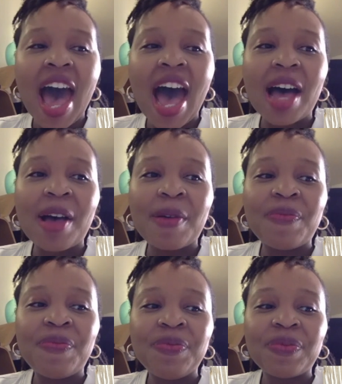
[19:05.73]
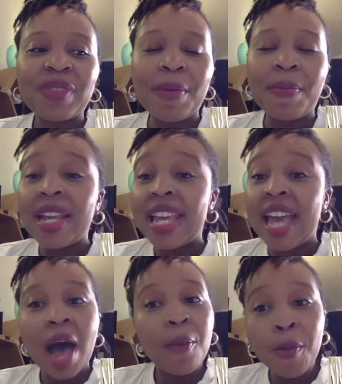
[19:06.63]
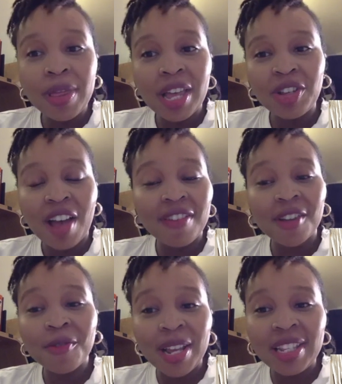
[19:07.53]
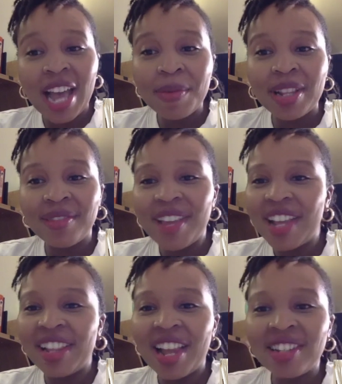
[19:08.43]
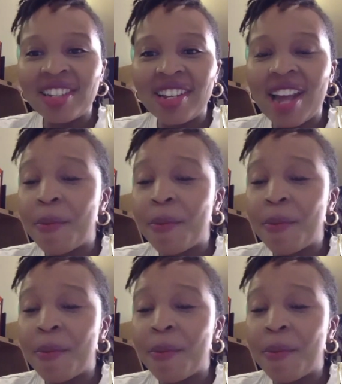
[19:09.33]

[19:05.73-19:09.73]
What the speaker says: But yeah, I'm hoping that you're having a great time in London.